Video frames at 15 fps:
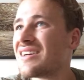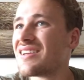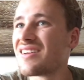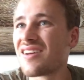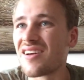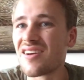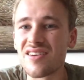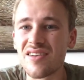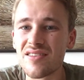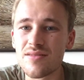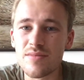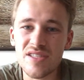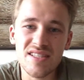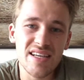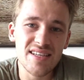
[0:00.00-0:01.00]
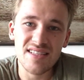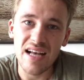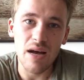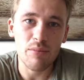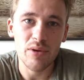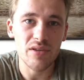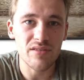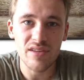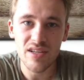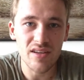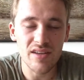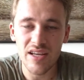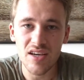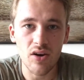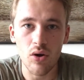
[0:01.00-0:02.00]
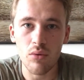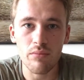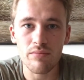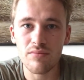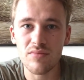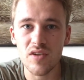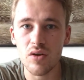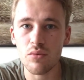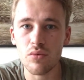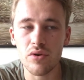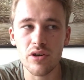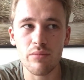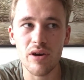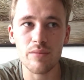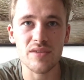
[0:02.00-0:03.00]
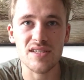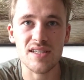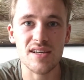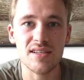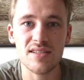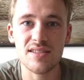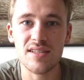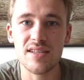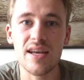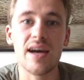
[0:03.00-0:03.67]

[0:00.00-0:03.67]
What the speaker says: No, because mistakes happen. They come. Don't worry about mistakes.